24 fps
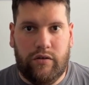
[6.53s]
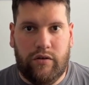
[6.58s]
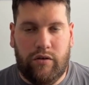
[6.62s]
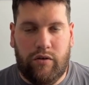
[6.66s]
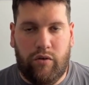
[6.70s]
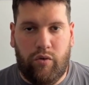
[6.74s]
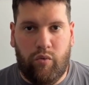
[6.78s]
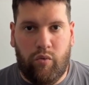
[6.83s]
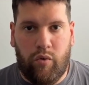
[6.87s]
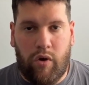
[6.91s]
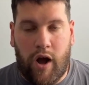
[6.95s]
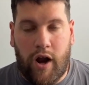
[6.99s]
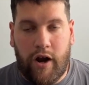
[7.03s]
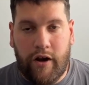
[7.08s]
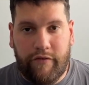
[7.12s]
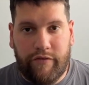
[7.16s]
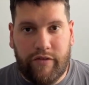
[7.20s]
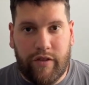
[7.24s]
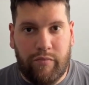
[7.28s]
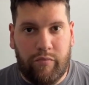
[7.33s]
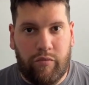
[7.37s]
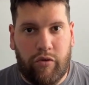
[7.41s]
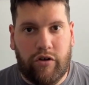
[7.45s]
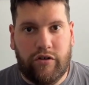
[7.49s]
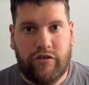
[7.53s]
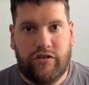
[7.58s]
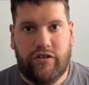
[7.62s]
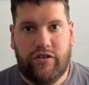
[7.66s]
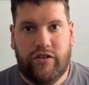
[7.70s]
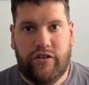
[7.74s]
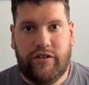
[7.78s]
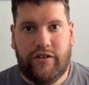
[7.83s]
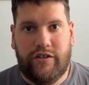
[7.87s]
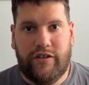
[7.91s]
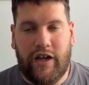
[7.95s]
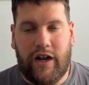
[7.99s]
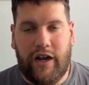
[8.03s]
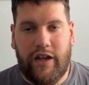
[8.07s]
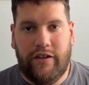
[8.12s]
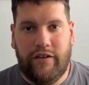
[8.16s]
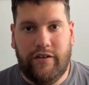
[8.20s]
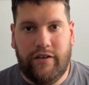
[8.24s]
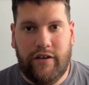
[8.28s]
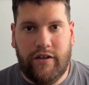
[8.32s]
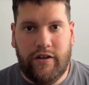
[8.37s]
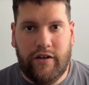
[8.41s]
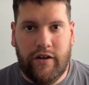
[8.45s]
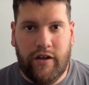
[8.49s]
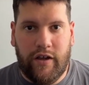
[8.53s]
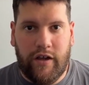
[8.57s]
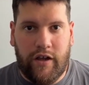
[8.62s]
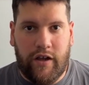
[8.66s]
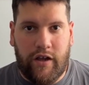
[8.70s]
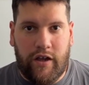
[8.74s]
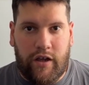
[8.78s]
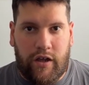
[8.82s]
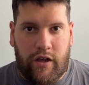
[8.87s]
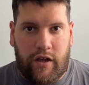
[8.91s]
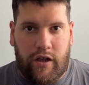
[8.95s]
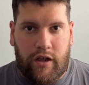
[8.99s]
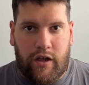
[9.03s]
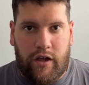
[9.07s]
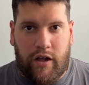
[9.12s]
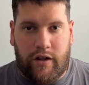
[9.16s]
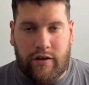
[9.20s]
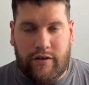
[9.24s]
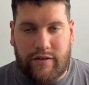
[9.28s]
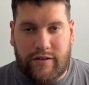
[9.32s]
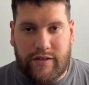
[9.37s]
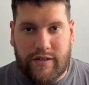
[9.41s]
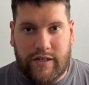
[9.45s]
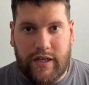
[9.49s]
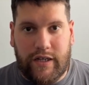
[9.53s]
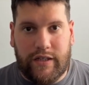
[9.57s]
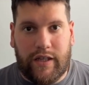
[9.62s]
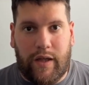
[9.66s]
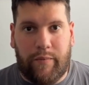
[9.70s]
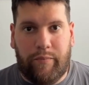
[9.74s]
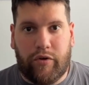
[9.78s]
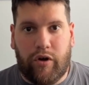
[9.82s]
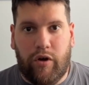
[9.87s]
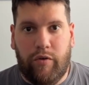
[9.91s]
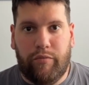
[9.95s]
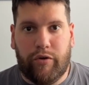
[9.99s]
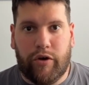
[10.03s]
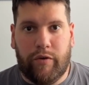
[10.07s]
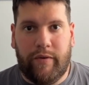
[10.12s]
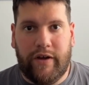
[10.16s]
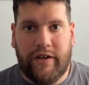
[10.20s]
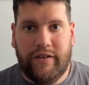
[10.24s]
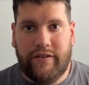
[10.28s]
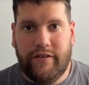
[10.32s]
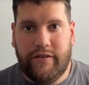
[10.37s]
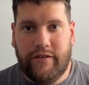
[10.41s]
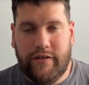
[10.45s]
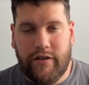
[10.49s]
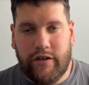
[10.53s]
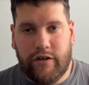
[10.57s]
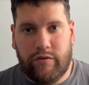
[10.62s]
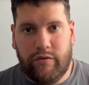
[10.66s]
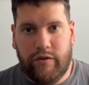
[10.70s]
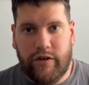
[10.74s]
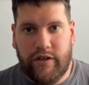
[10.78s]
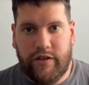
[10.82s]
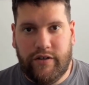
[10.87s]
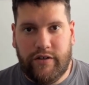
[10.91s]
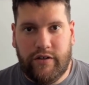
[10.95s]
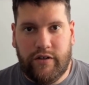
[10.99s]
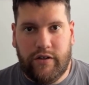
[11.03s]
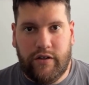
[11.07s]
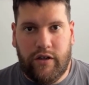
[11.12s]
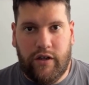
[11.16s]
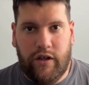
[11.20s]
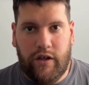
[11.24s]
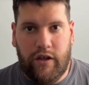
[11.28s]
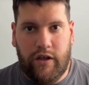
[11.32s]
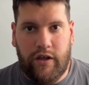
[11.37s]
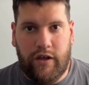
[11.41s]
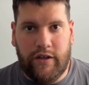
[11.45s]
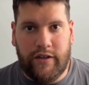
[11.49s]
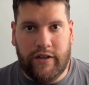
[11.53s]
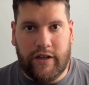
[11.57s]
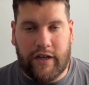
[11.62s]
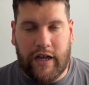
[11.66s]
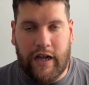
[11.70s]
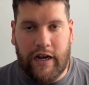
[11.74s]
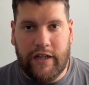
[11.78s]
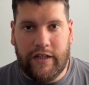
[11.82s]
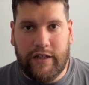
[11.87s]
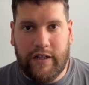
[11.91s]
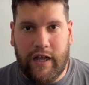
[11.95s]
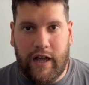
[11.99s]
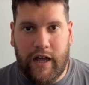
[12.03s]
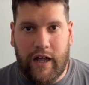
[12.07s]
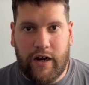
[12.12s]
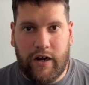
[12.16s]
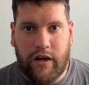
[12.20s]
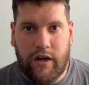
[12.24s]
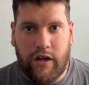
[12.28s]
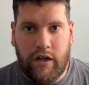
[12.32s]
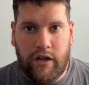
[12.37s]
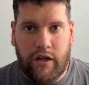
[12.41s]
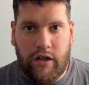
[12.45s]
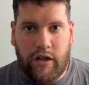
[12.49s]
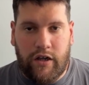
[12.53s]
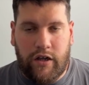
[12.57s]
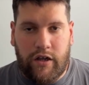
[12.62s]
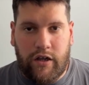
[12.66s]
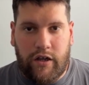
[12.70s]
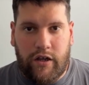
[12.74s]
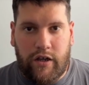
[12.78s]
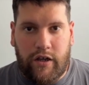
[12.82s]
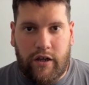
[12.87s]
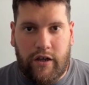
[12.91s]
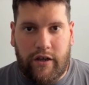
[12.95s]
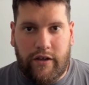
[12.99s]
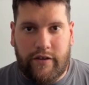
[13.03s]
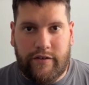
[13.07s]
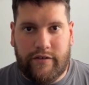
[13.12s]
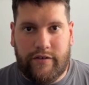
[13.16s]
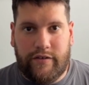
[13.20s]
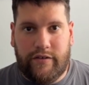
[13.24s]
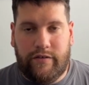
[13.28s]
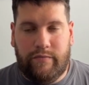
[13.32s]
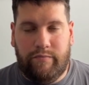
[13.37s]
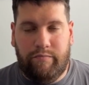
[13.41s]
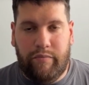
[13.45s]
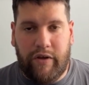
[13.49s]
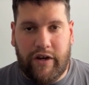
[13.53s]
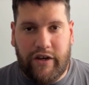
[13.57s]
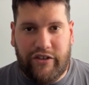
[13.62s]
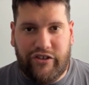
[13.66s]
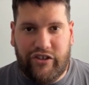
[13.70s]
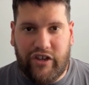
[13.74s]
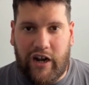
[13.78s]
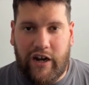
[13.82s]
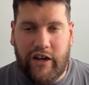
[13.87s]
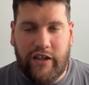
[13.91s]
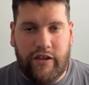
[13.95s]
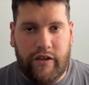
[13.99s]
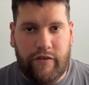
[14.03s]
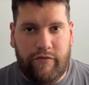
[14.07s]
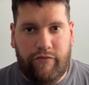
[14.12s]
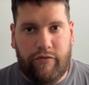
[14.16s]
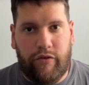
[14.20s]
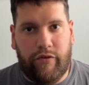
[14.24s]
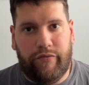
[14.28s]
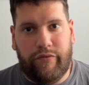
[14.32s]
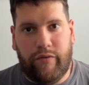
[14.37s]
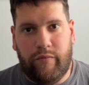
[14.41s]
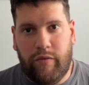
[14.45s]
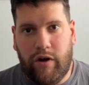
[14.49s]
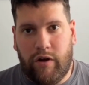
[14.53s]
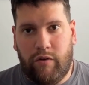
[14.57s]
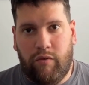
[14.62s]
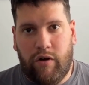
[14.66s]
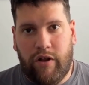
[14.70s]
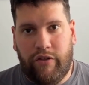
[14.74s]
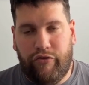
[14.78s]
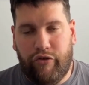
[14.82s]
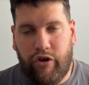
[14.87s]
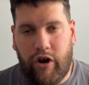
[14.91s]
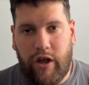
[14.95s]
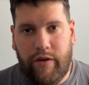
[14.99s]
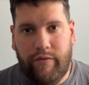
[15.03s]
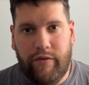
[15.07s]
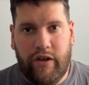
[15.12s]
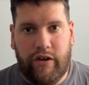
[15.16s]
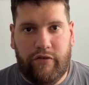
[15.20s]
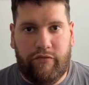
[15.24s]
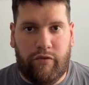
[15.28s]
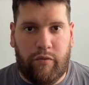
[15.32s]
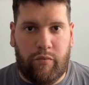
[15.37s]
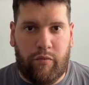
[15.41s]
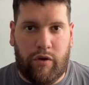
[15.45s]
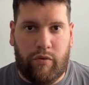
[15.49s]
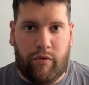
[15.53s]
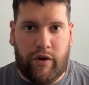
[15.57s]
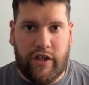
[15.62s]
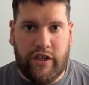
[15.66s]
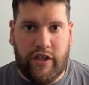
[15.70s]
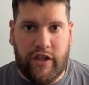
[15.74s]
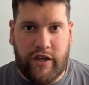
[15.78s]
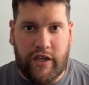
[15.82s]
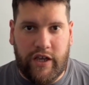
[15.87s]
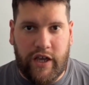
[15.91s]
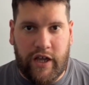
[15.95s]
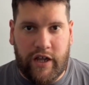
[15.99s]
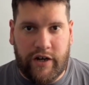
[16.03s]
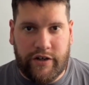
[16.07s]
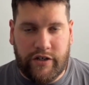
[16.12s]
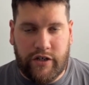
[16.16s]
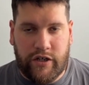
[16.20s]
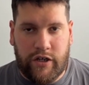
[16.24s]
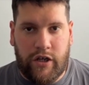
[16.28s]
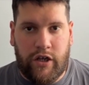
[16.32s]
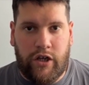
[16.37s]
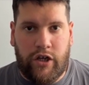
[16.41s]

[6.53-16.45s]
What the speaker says: one of the most challenging and setup compromising circuits in the calendar. It's very challenging for Formula 1 drivers, Formula 1 engineers.